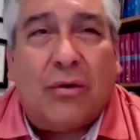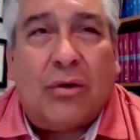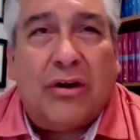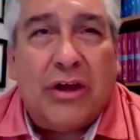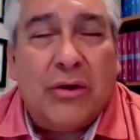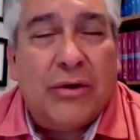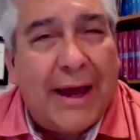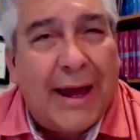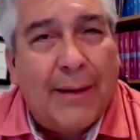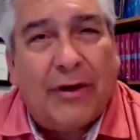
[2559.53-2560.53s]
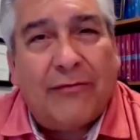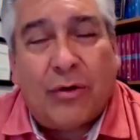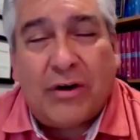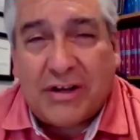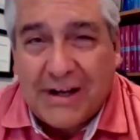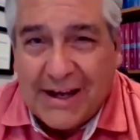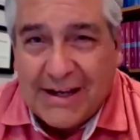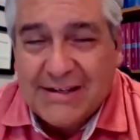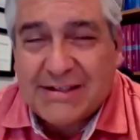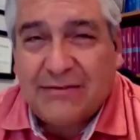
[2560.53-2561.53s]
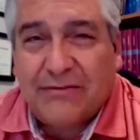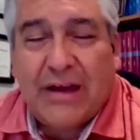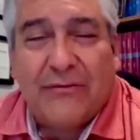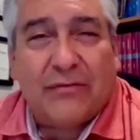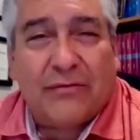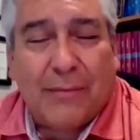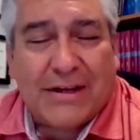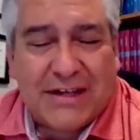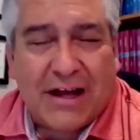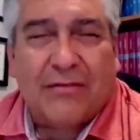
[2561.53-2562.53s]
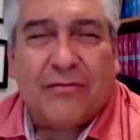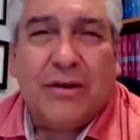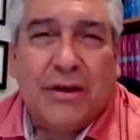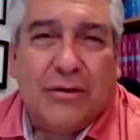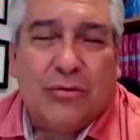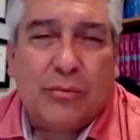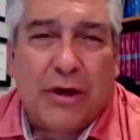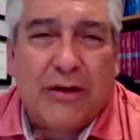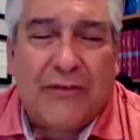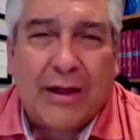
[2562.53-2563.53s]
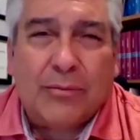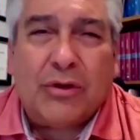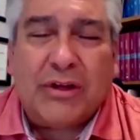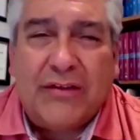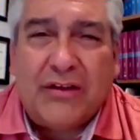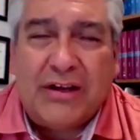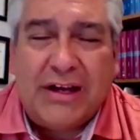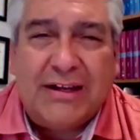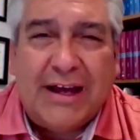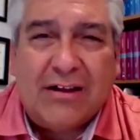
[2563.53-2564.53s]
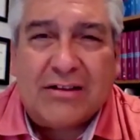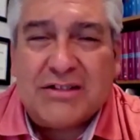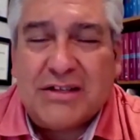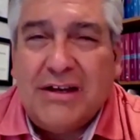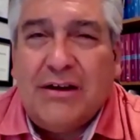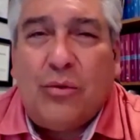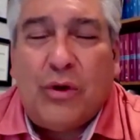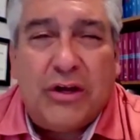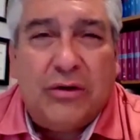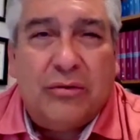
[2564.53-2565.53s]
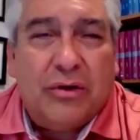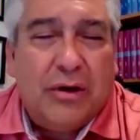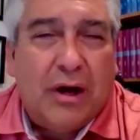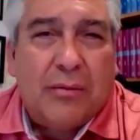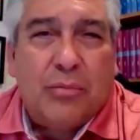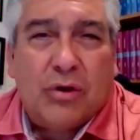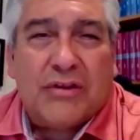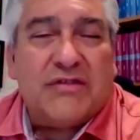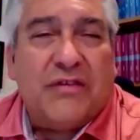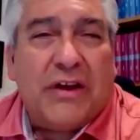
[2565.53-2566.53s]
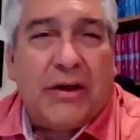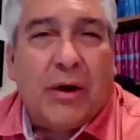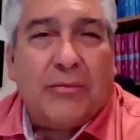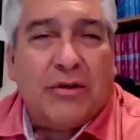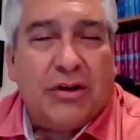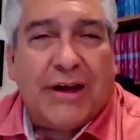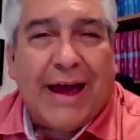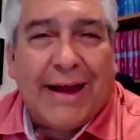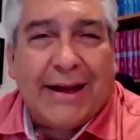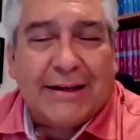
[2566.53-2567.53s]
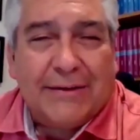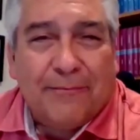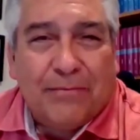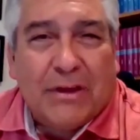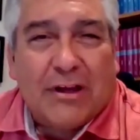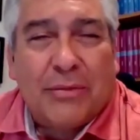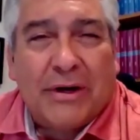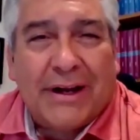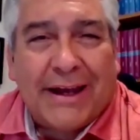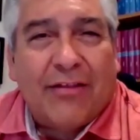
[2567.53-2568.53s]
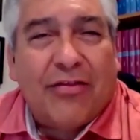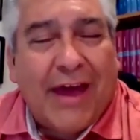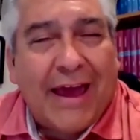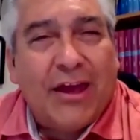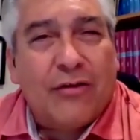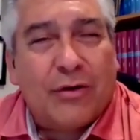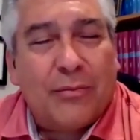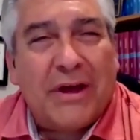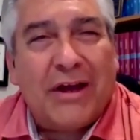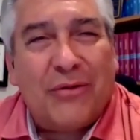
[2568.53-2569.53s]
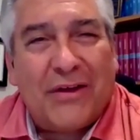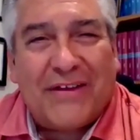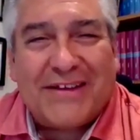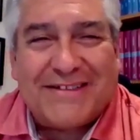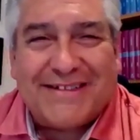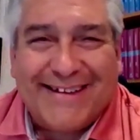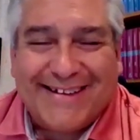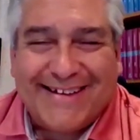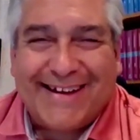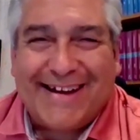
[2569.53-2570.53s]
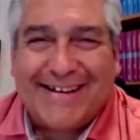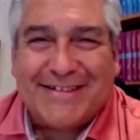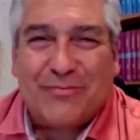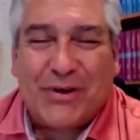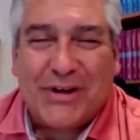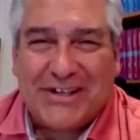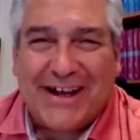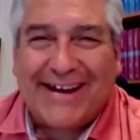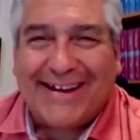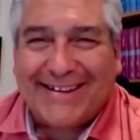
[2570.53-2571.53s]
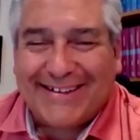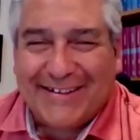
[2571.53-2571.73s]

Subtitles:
UNM and for Denise, and even for myself, will be available in the details when you pull this video up to look at it. But again, thank you for being with us, Denise. Appreciate it.